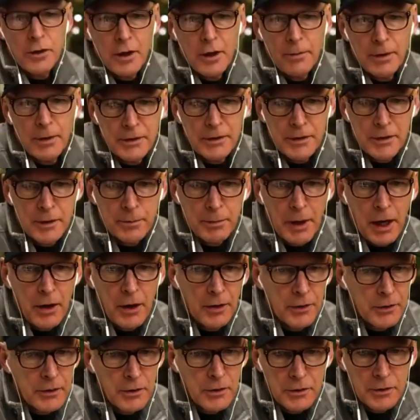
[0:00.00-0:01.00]
miss their
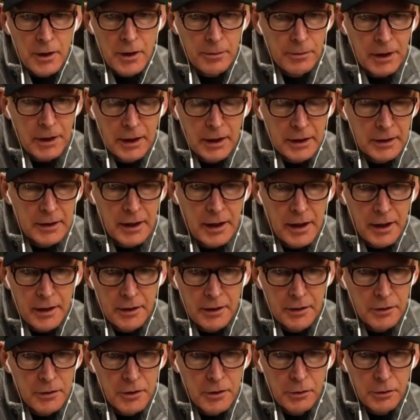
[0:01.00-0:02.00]
parents or something like that? And
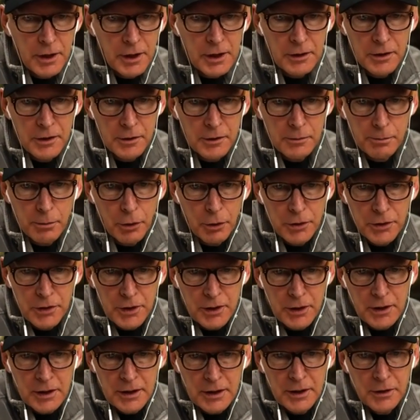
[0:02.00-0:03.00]
the 2 kids just burst
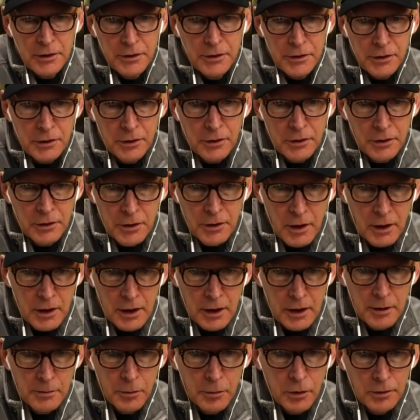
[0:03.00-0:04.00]
into tears and couldn't talk
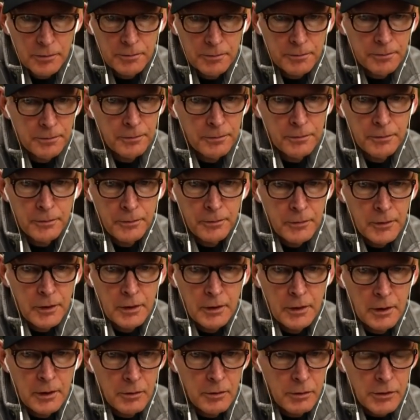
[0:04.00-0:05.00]
anymore.
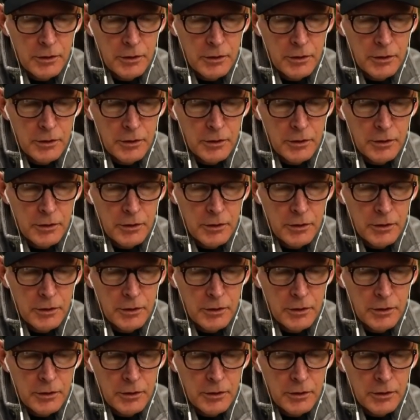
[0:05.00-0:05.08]
It's